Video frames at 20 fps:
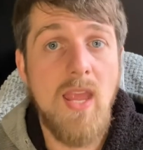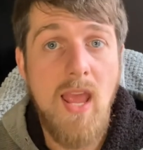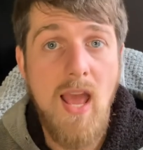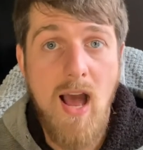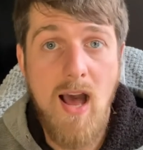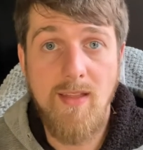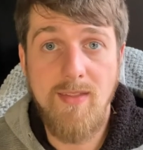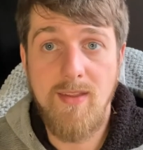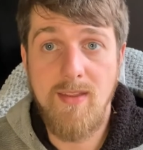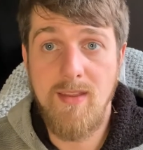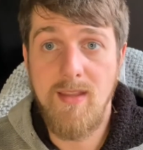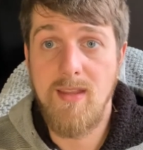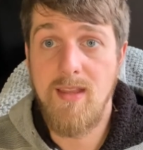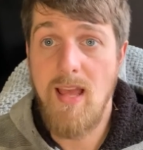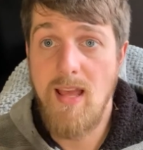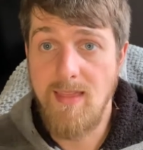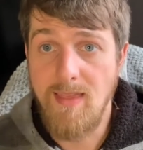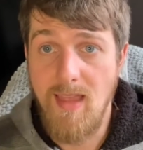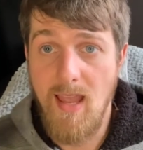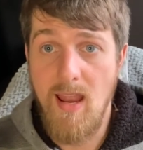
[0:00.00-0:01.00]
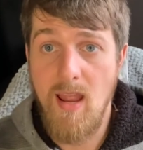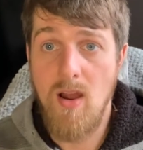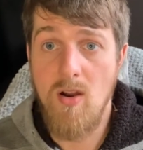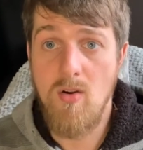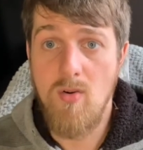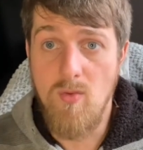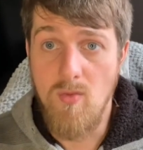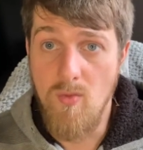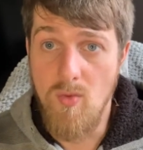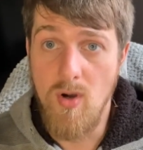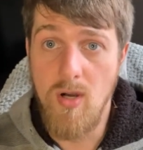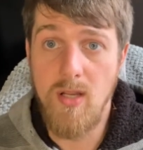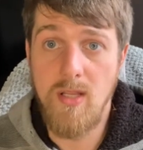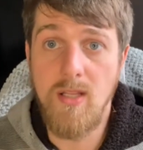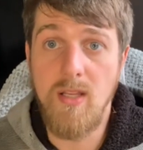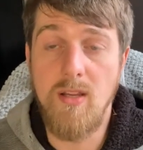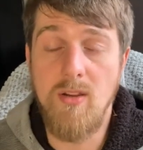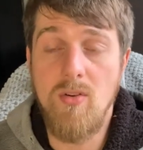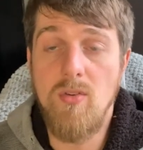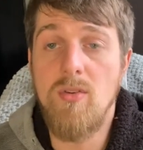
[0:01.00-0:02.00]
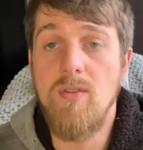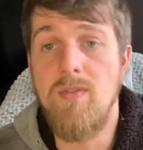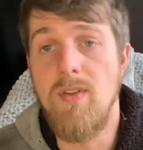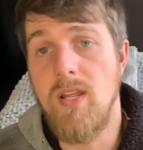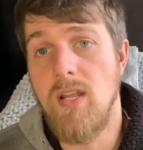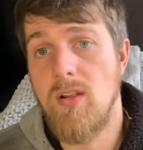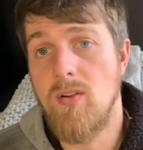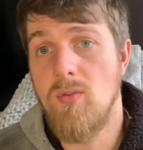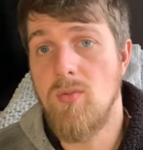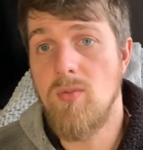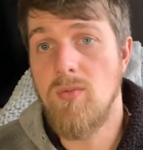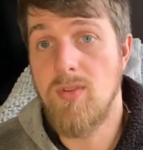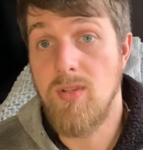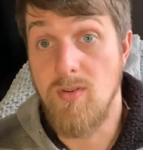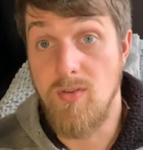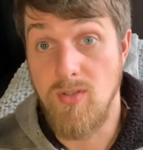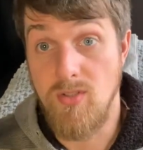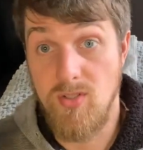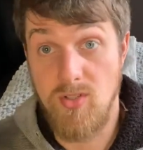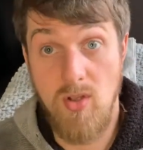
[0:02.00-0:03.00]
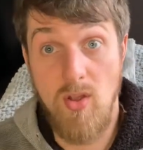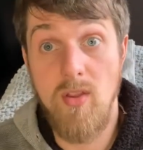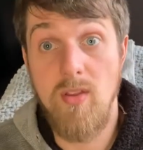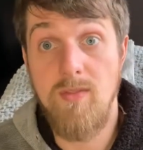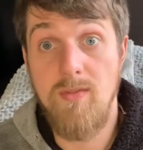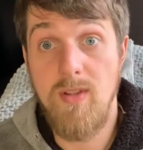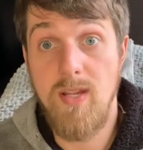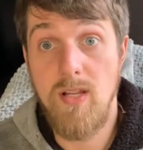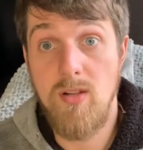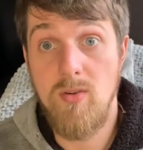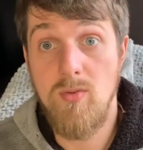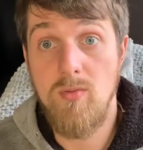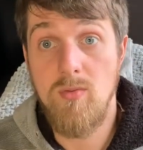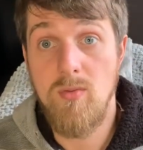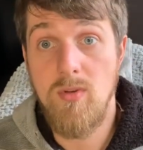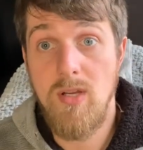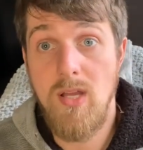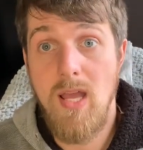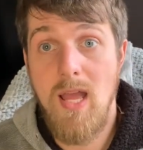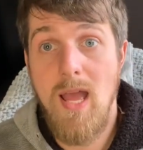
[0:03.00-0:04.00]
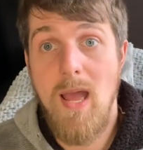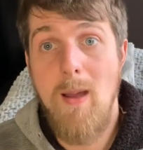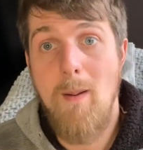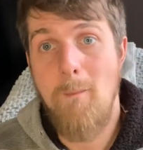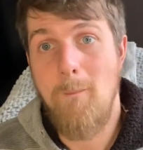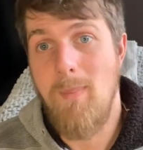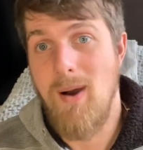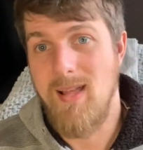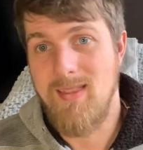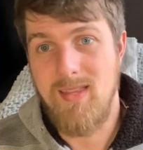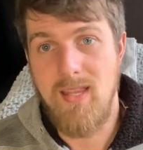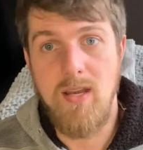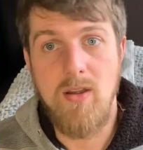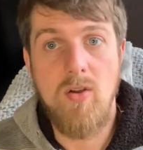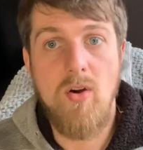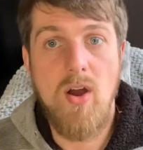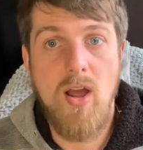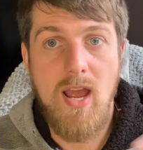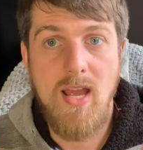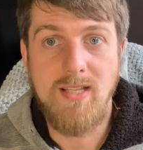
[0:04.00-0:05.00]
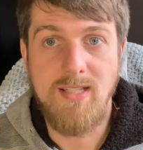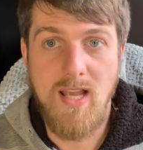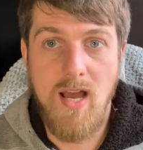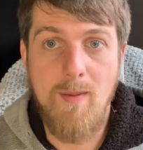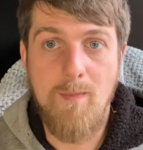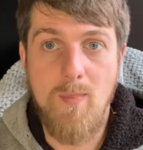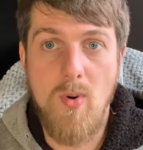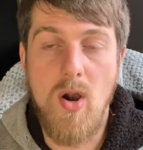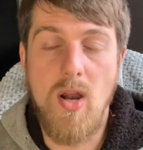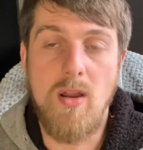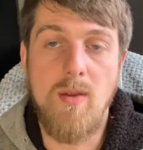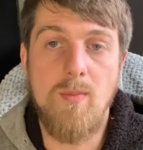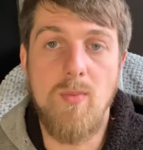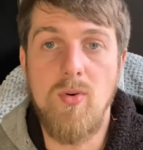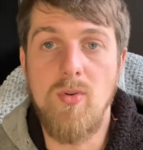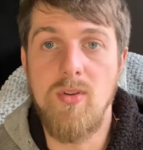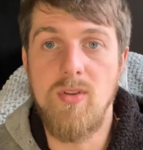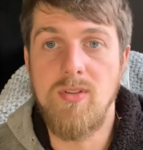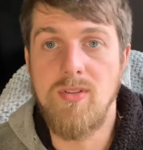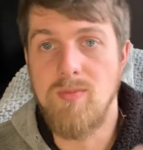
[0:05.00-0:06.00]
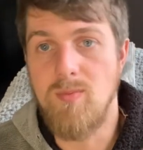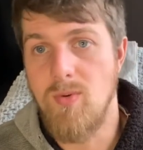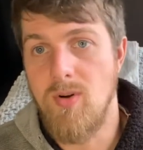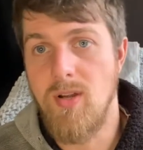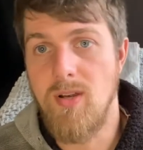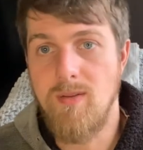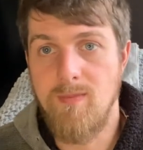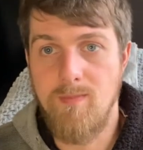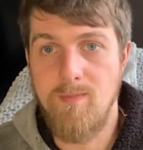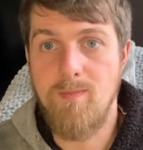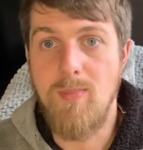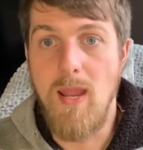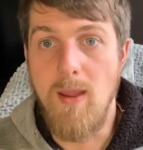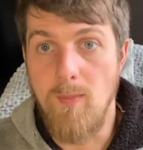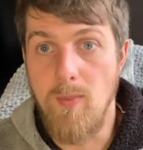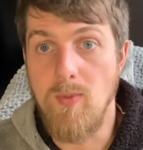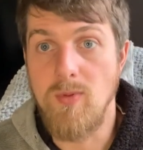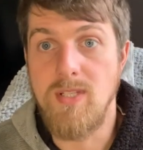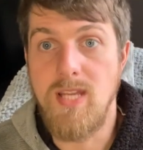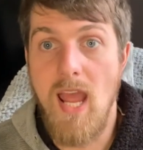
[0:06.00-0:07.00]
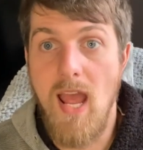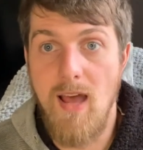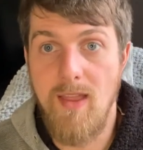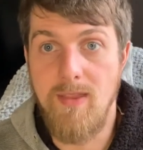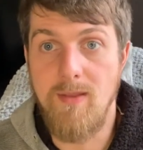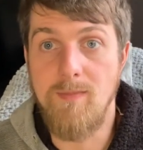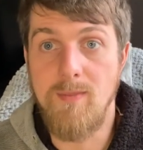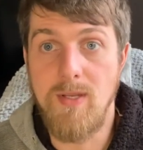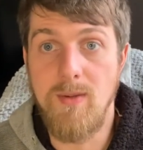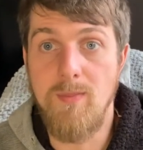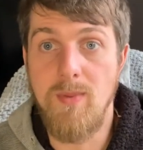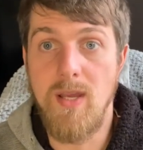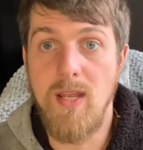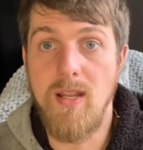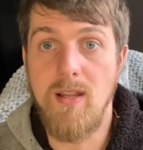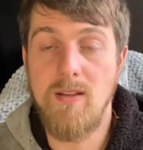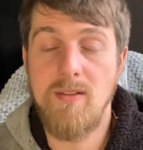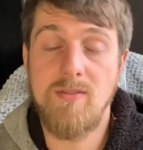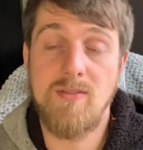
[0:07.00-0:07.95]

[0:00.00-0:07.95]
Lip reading: Other than that, they are a really good vehicle. They're a solid vehicle, but they're not as unbreakable as what people tout them to be.